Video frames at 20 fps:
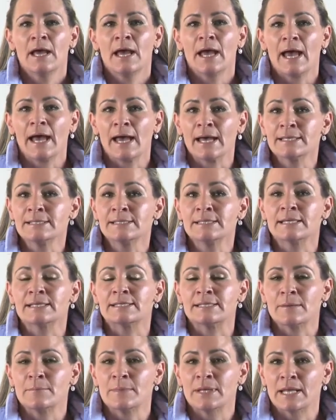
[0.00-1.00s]
as
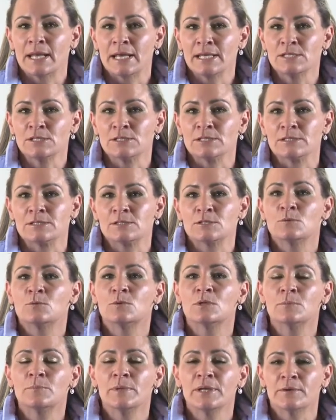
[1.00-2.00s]
examinations
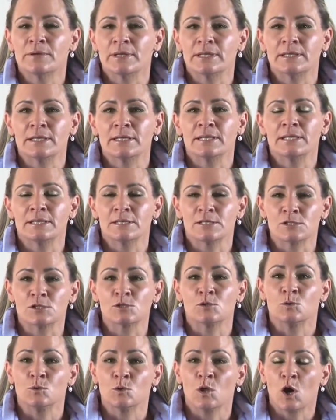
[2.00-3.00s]
will be written in the
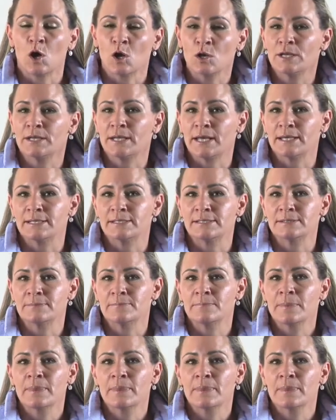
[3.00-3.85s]
school holidays.